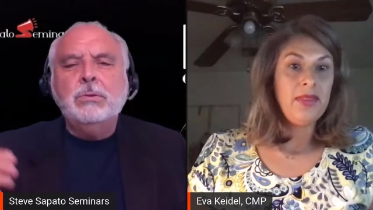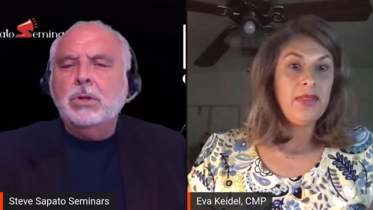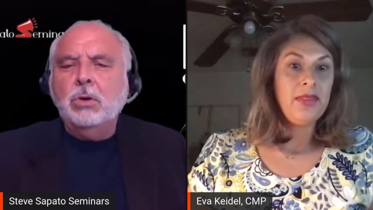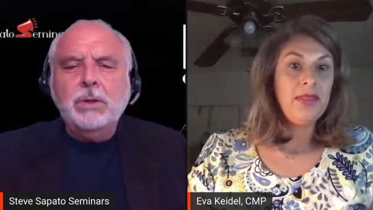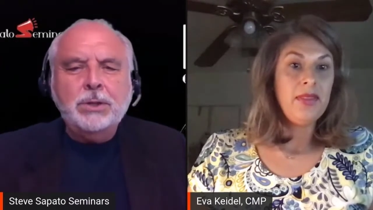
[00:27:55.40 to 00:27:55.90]

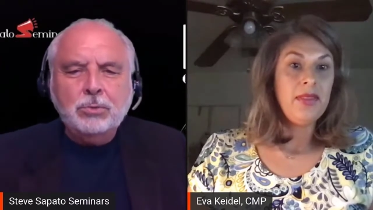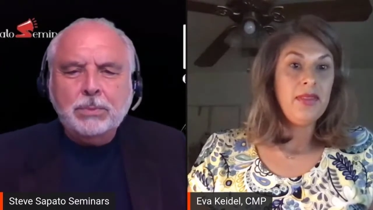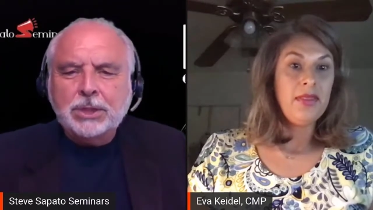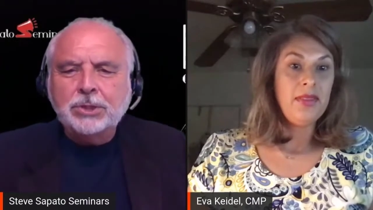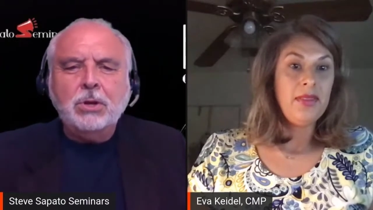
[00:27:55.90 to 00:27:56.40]
Speaker 1: don't eat too
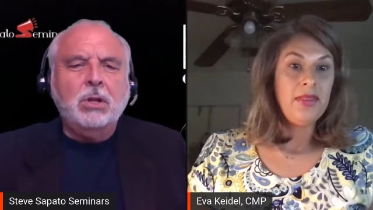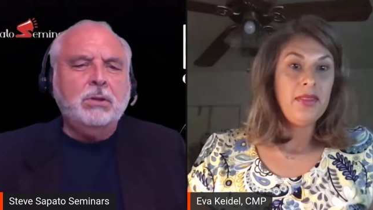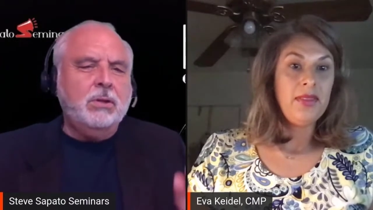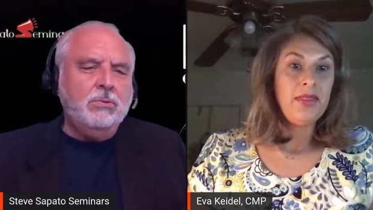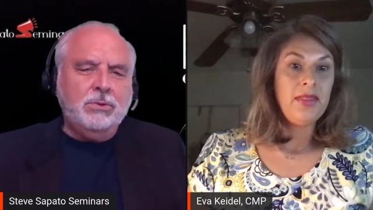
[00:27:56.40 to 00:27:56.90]
much salt,
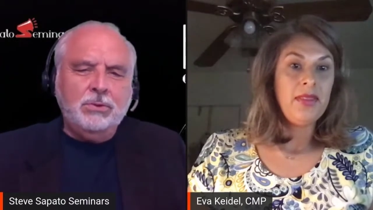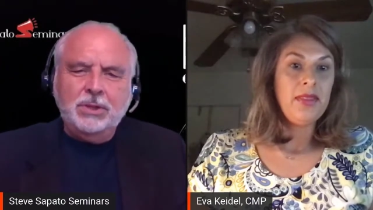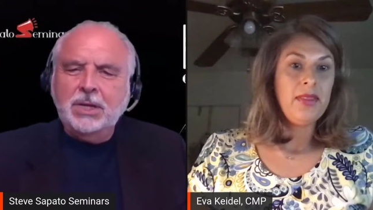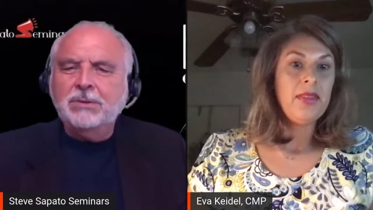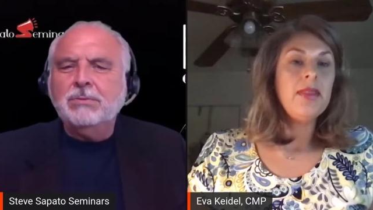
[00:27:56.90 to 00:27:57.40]
don't do
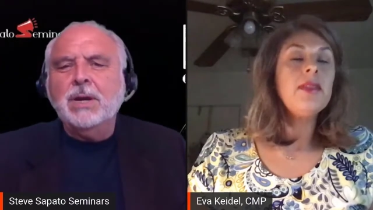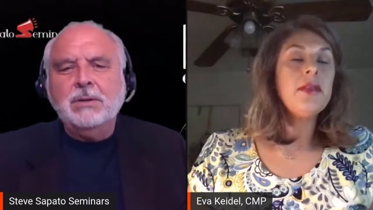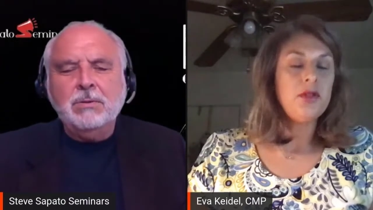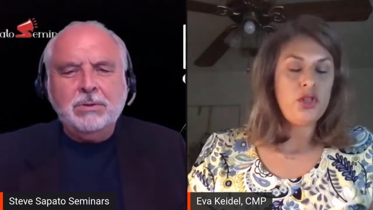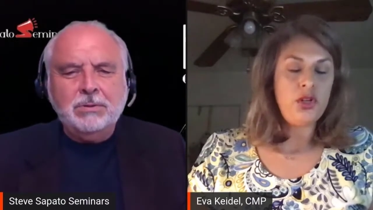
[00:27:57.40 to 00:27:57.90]
this, right?
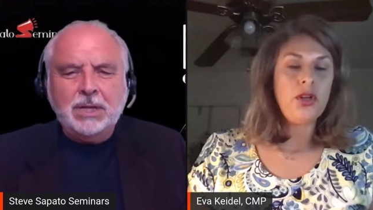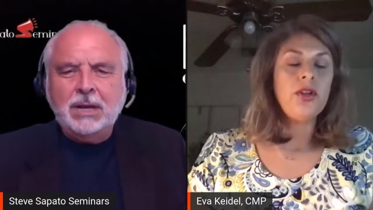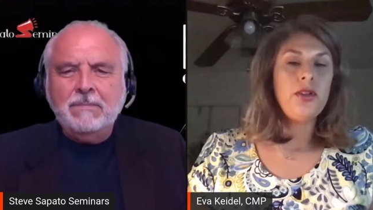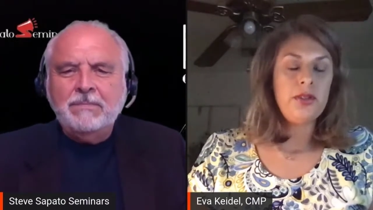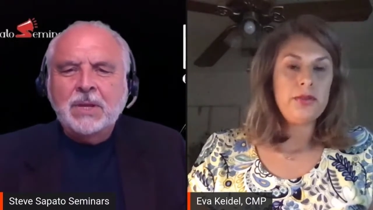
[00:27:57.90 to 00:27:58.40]
Don't sure. do
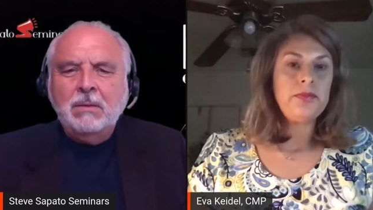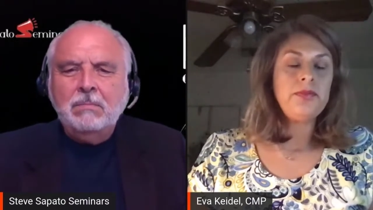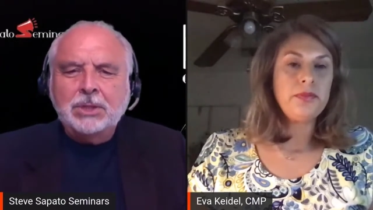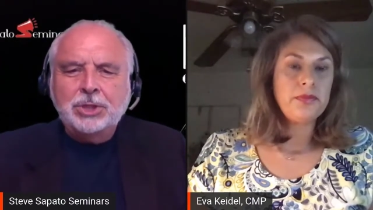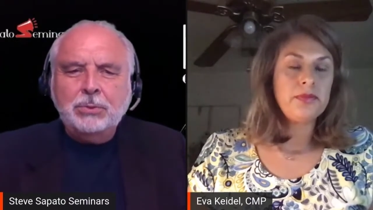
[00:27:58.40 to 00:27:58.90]
that.
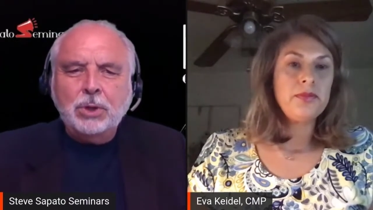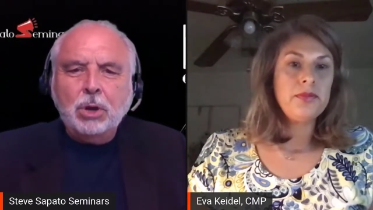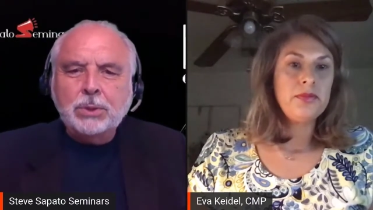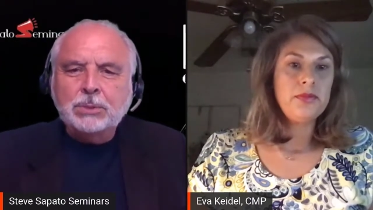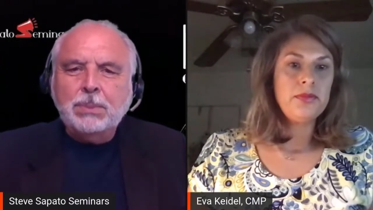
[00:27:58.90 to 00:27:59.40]
But she would
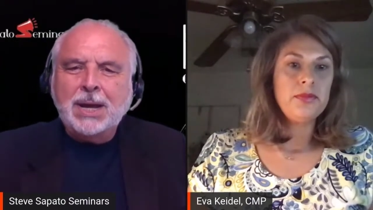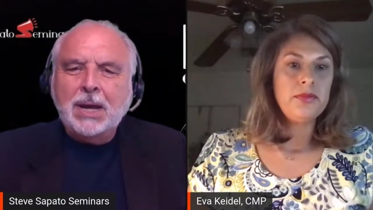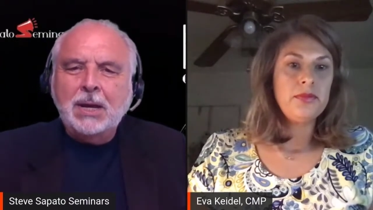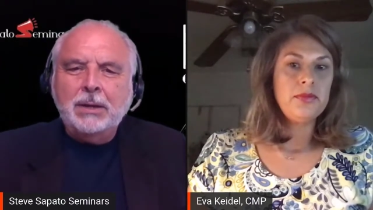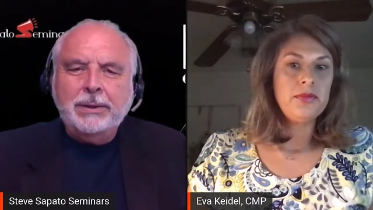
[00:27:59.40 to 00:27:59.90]
always buy a,